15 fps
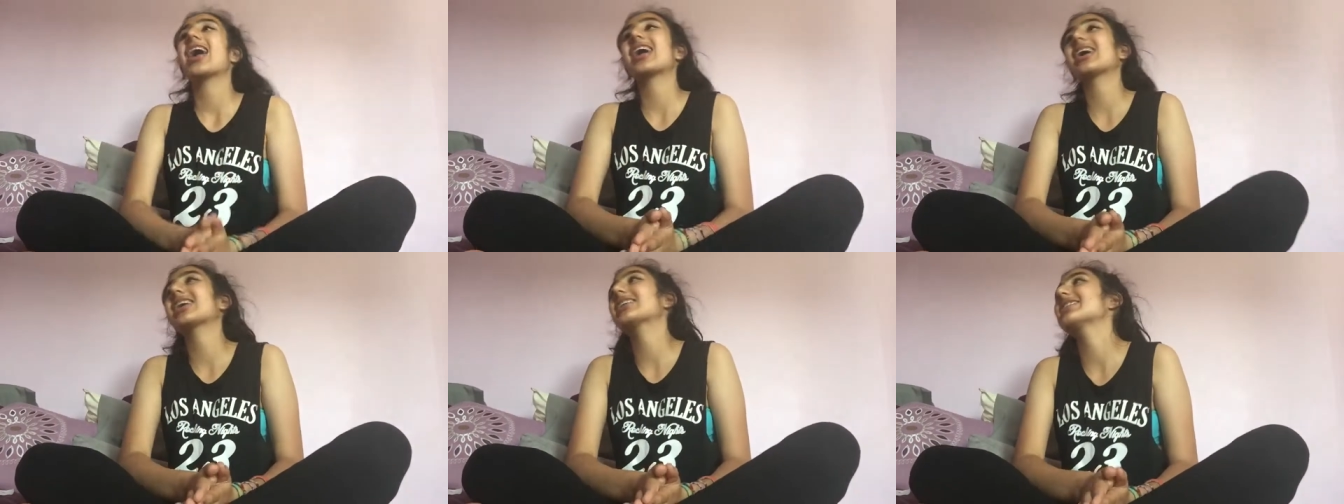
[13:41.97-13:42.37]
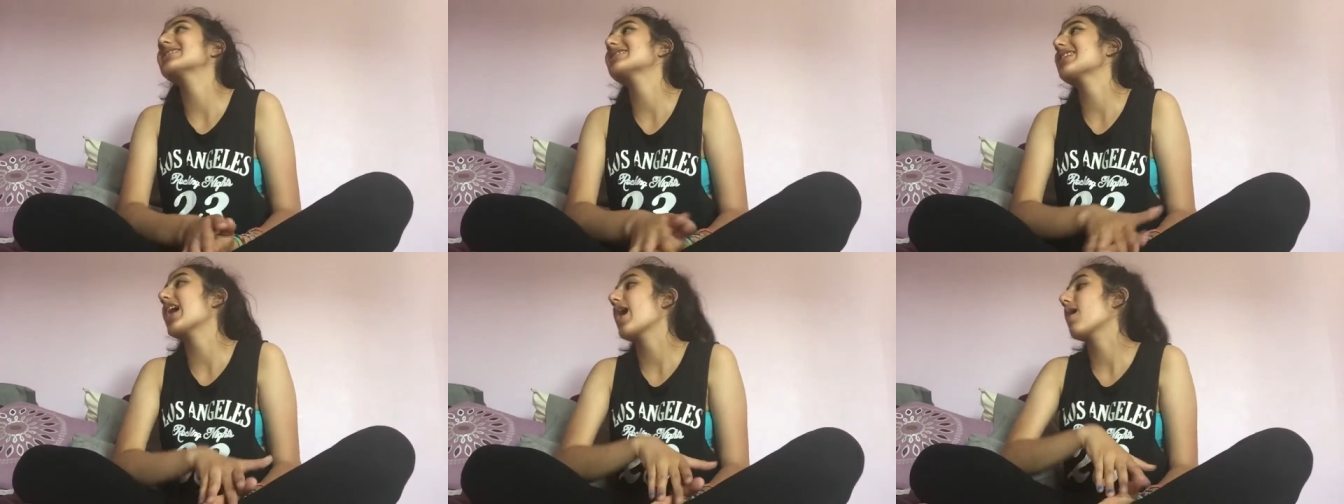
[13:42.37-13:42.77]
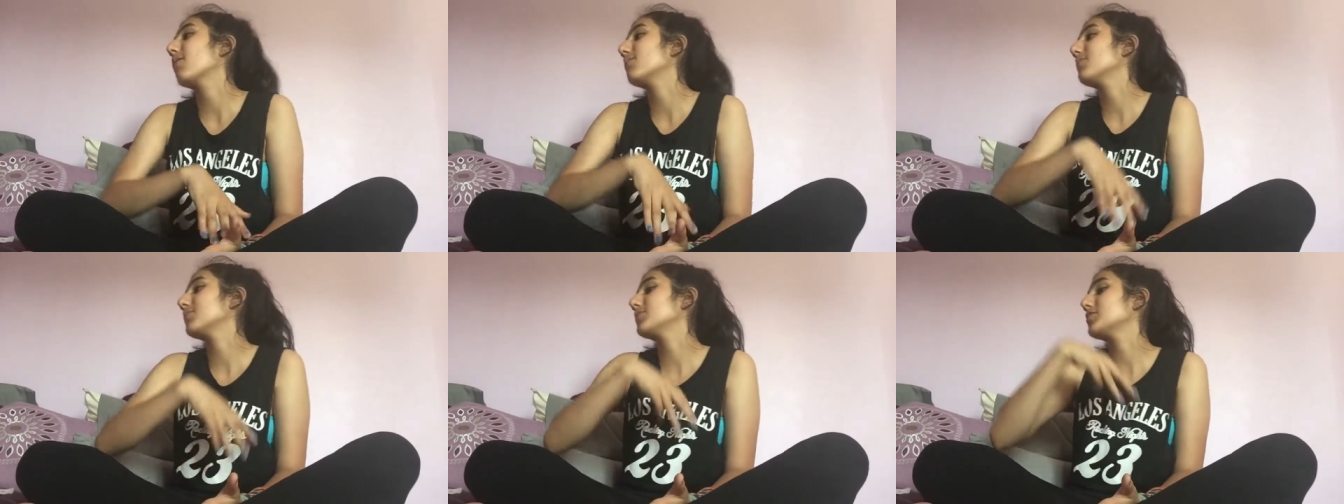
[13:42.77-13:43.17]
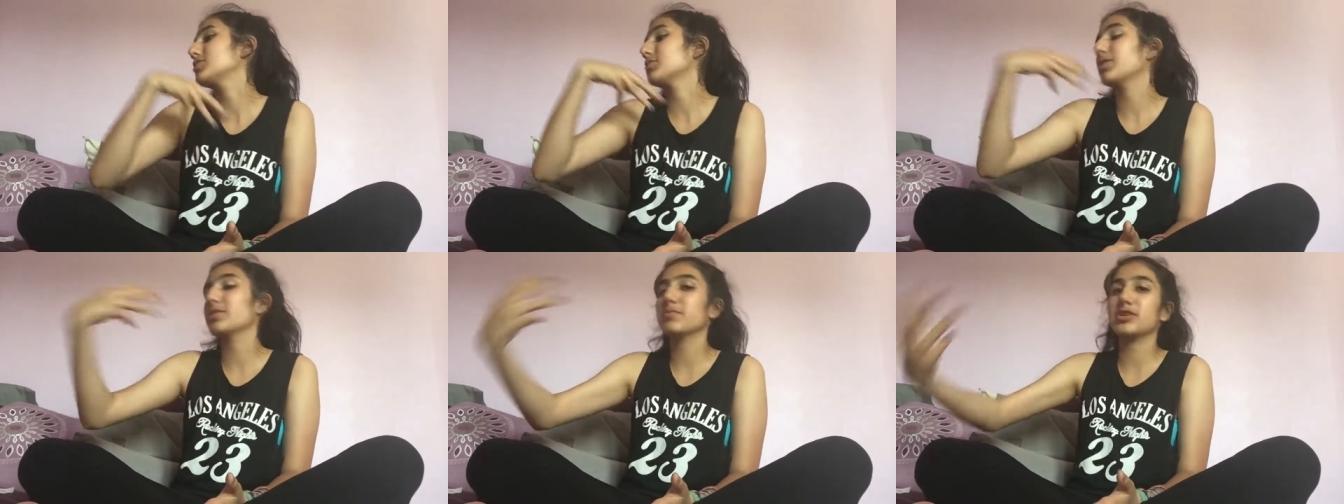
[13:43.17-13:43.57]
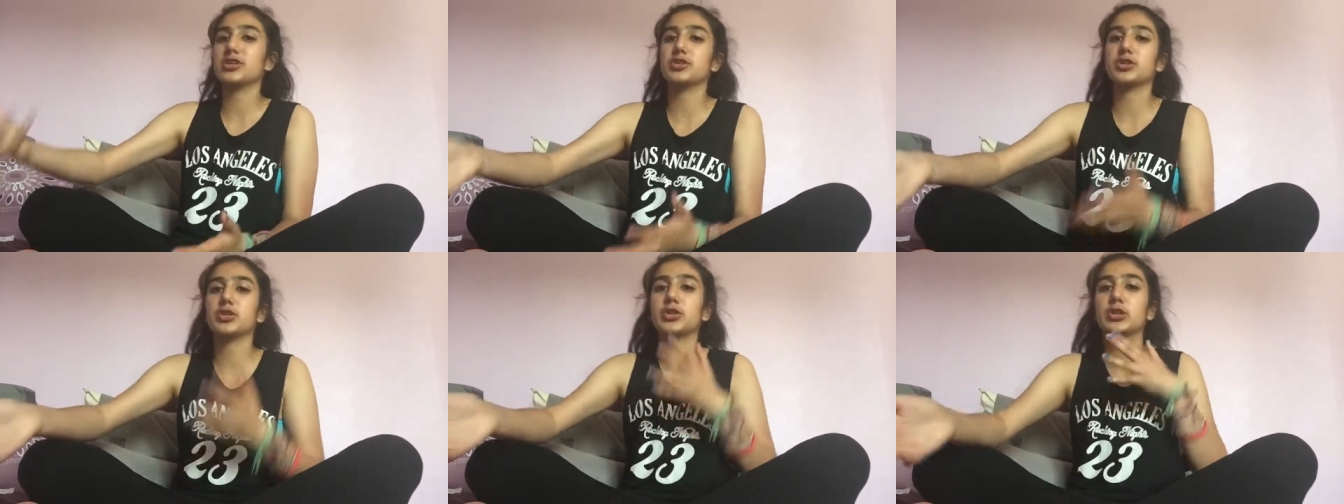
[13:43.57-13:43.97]
And um, she wanted me to
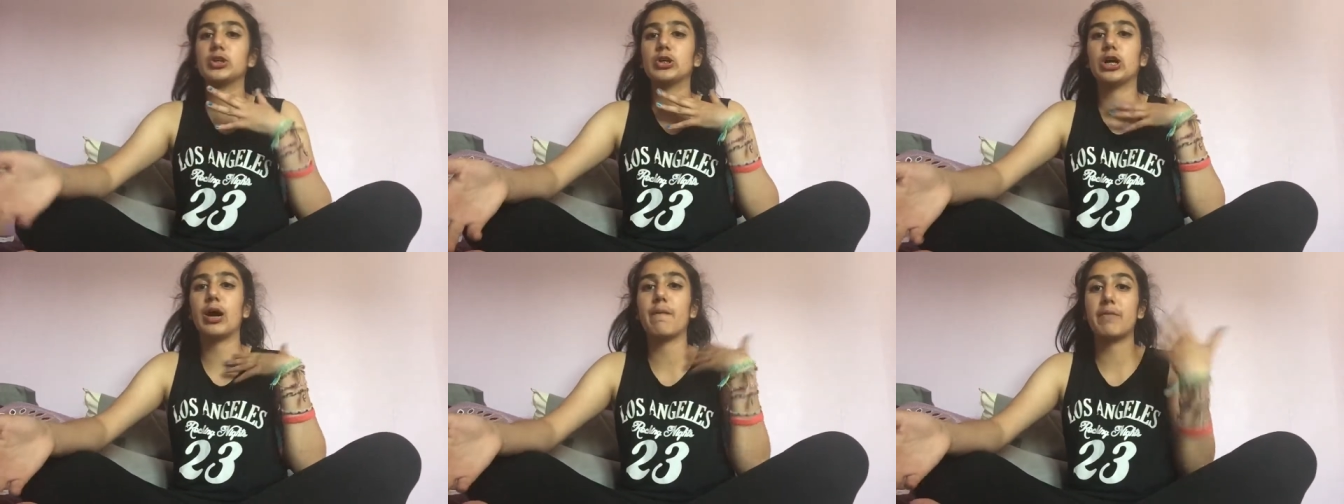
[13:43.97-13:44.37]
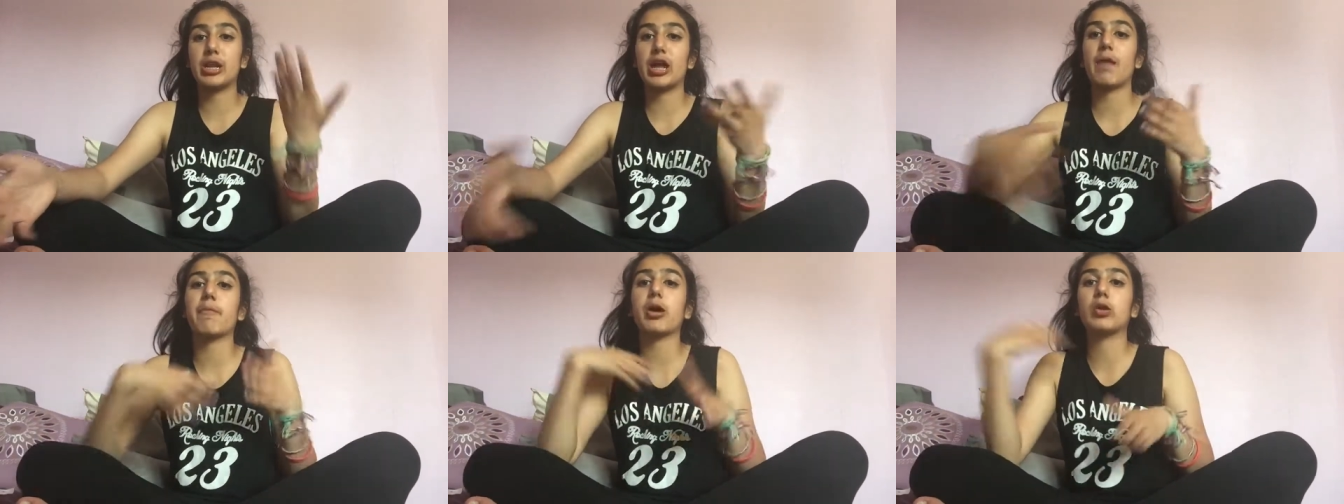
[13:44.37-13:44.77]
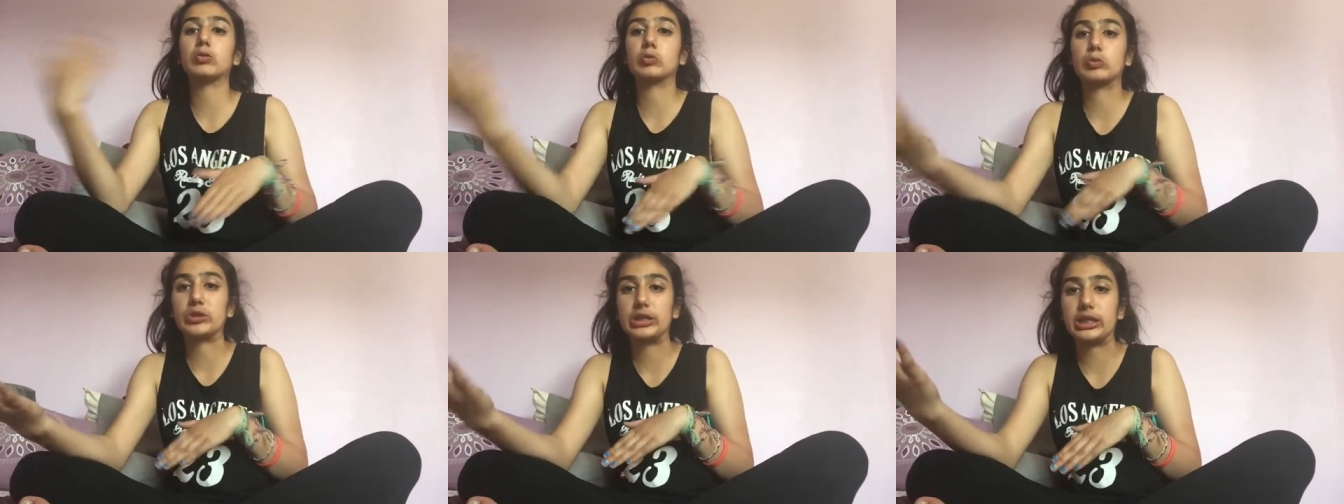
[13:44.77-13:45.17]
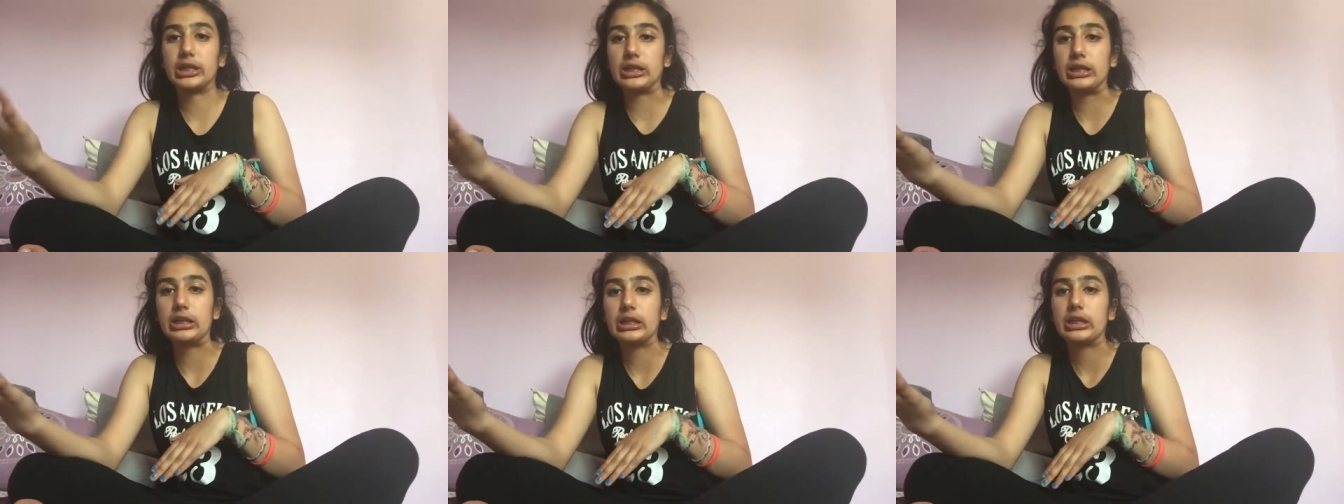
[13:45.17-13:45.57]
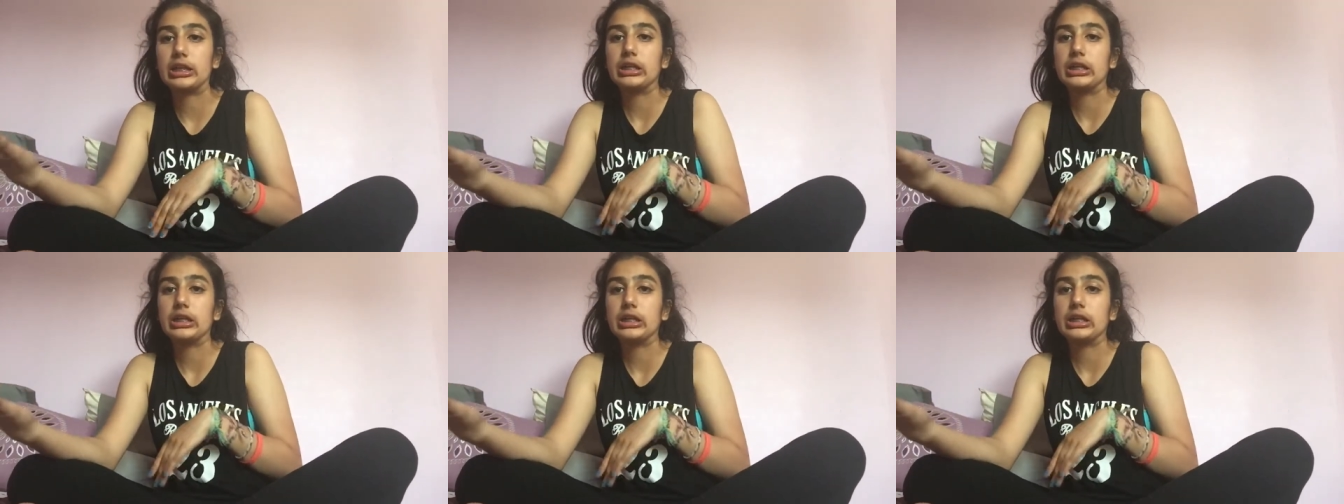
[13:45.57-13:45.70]
do a minute about Ria,